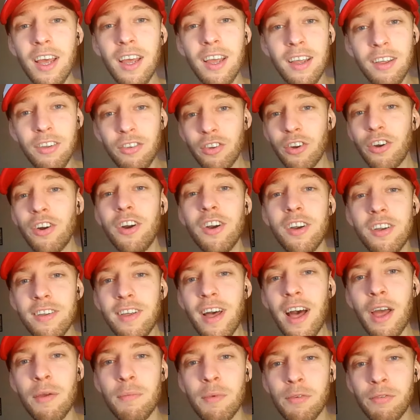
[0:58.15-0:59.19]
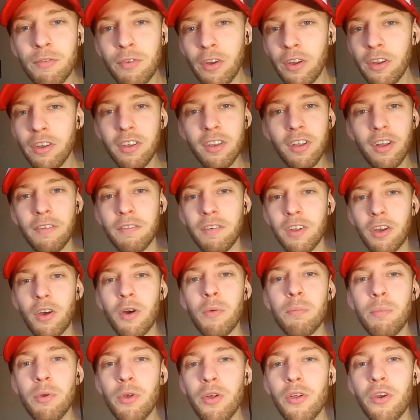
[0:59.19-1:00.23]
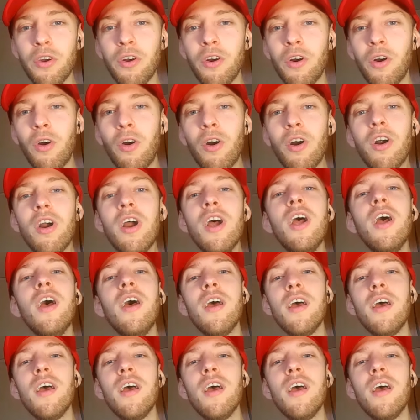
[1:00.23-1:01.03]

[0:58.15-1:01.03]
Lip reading: his or her time in front of the computer or